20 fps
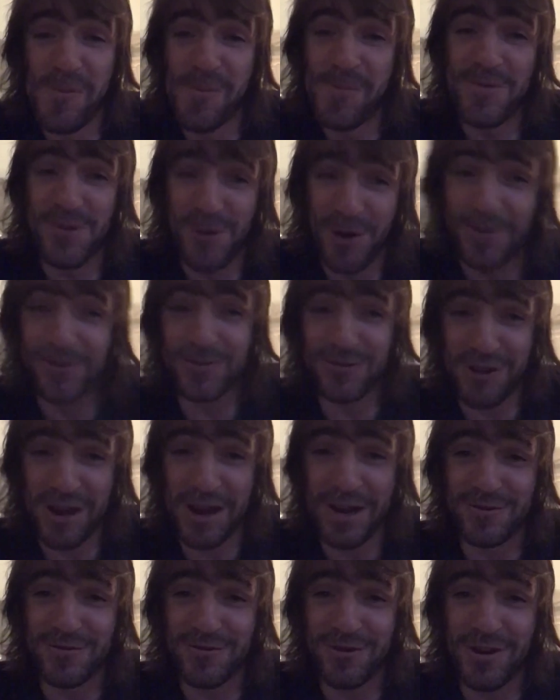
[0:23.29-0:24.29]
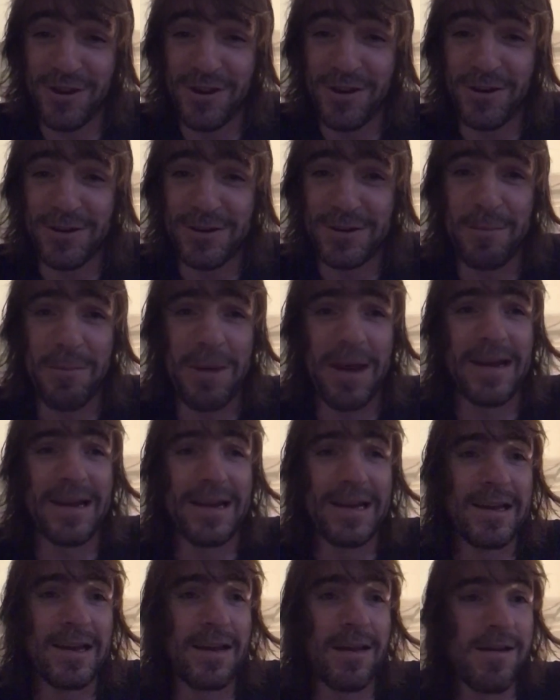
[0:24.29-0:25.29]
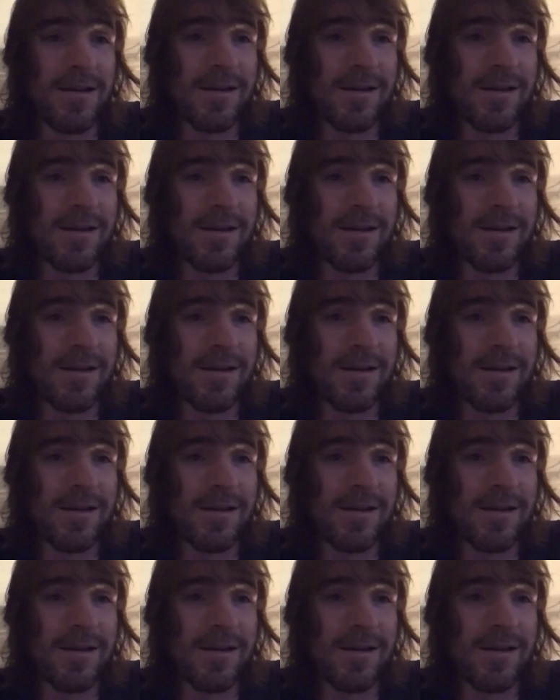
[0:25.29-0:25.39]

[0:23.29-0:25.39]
I'm trying not to panic.